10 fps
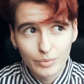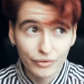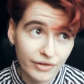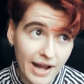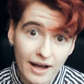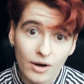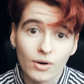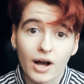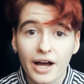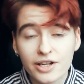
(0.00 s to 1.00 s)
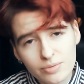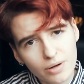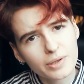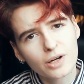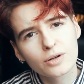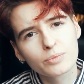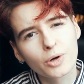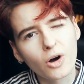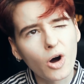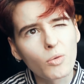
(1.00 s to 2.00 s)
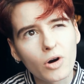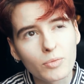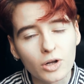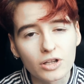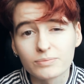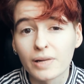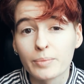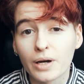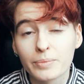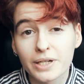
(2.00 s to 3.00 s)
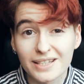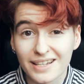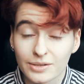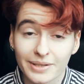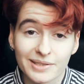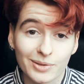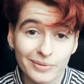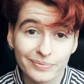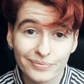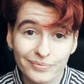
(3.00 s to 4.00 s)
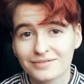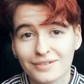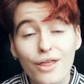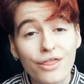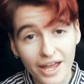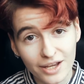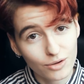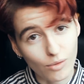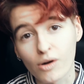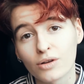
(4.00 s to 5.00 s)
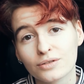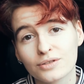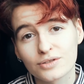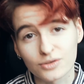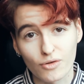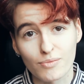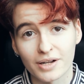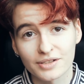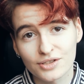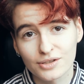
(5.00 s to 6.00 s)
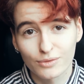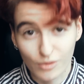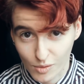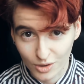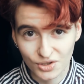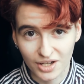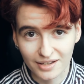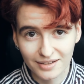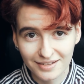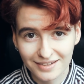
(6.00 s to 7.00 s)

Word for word: But for now, I should probably go put a hot water bottle on my butt because it is quite sore. Thank you all so much for watching,